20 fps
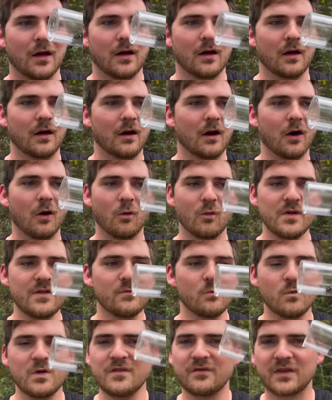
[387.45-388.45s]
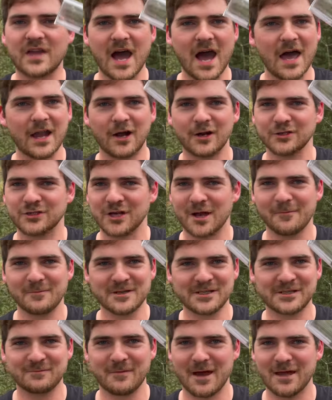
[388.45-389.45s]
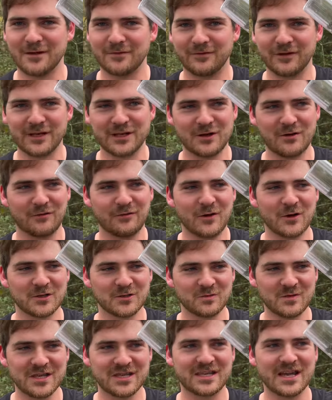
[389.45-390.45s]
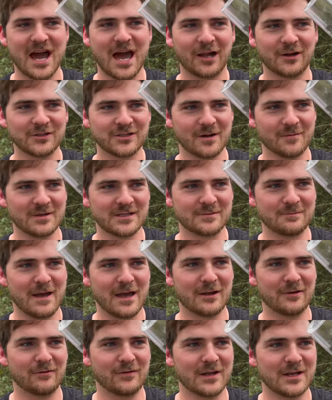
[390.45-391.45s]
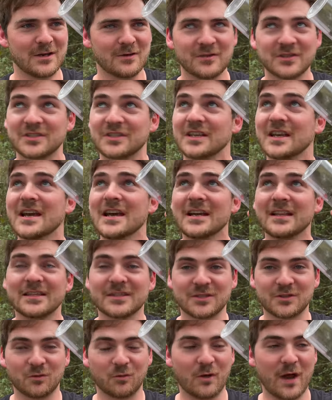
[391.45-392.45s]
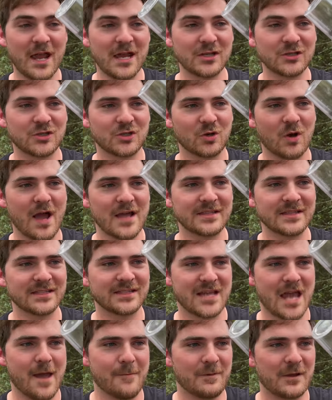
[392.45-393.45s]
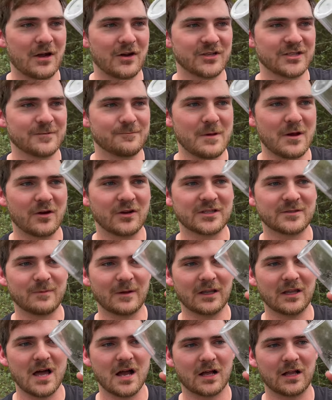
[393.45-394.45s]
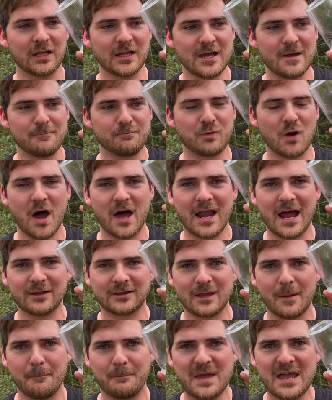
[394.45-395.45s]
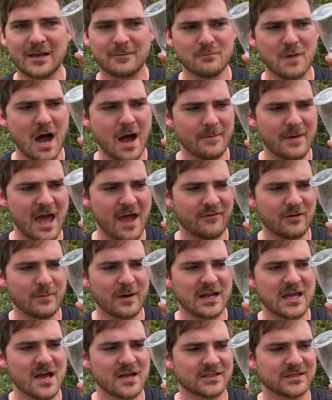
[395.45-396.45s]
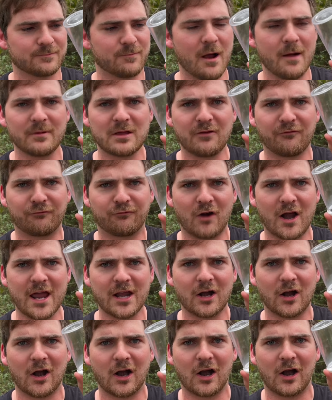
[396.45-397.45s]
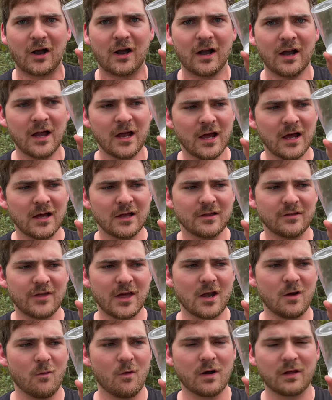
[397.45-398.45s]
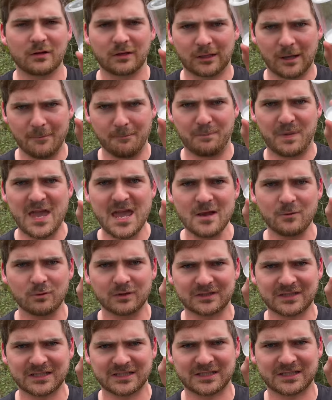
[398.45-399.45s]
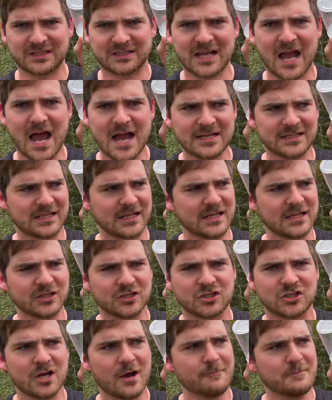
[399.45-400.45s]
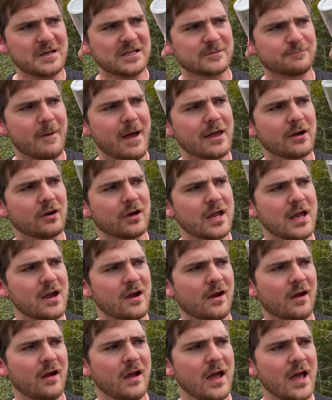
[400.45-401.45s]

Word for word: Oh, we, we've got our jumping spider video, folks. We got our jumping spider video. This, this rain tried to dampen our spirits, but luckily it brought out the big mama. Everybody else is probably afraid of her. They don't want to compete with the size of this jumping spider here.